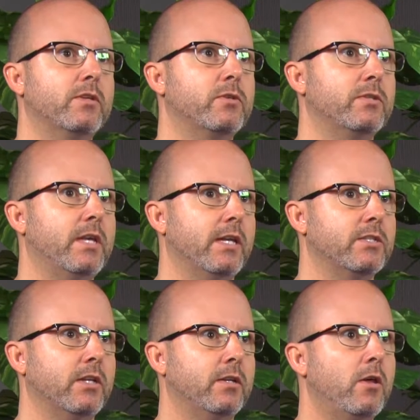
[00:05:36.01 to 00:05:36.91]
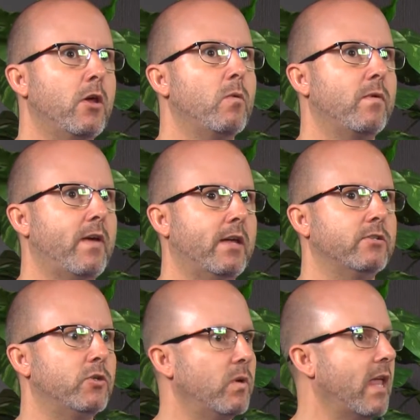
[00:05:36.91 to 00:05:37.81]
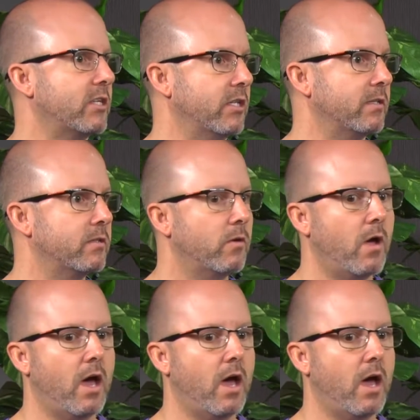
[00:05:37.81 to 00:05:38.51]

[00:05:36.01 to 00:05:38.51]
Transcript: association, we've had 2 elections.